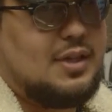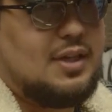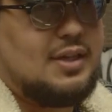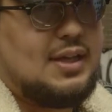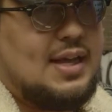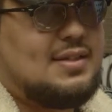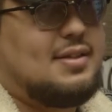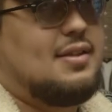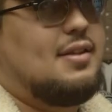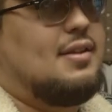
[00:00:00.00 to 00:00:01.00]
yes,
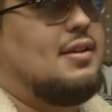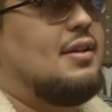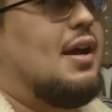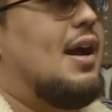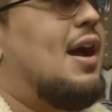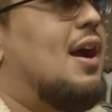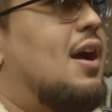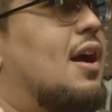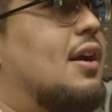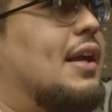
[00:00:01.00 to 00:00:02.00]

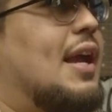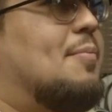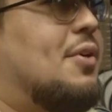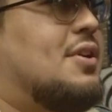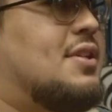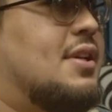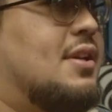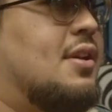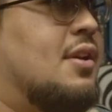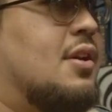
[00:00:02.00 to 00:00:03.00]
a gay
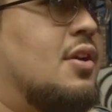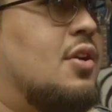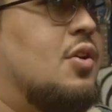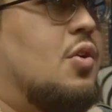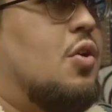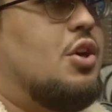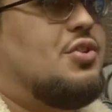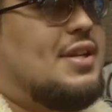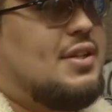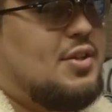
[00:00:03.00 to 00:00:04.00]
person or a
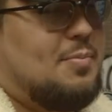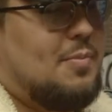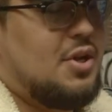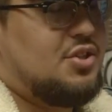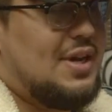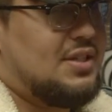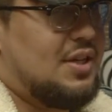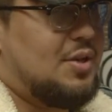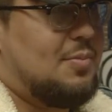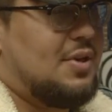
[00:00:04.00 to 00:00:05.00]

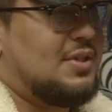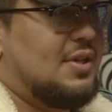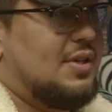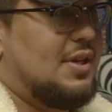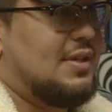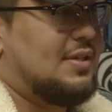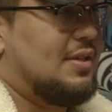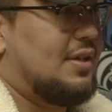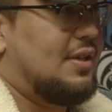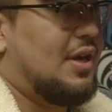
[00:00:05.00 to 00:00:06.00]
transgender person
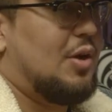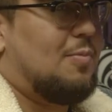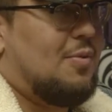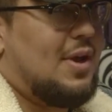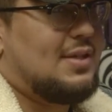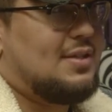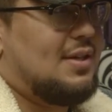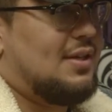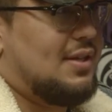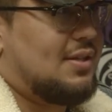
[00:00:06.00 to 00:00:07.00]
they're oppressed
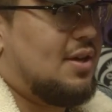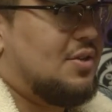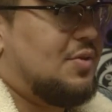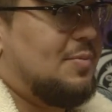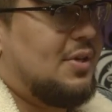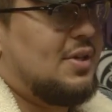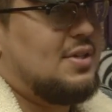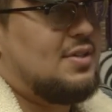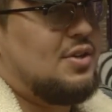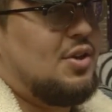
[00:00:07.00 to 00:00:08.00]
in this country
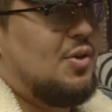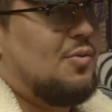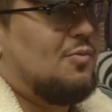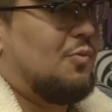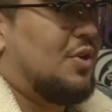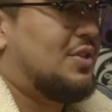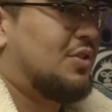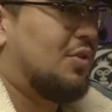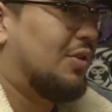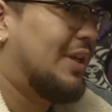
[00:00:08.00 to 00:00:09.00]
because, you know, we're
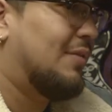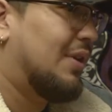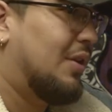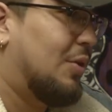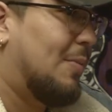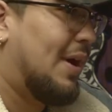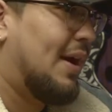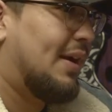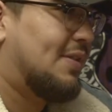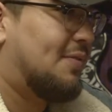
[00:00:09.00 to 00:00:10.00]
still even a little
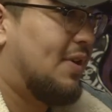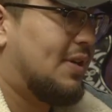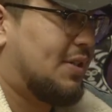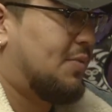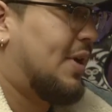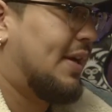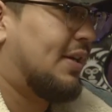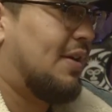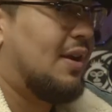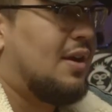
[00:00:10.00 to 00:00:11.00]
behind as far as, because we're
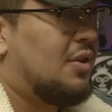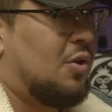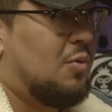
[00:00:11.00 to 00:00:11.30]
ignorant. The whole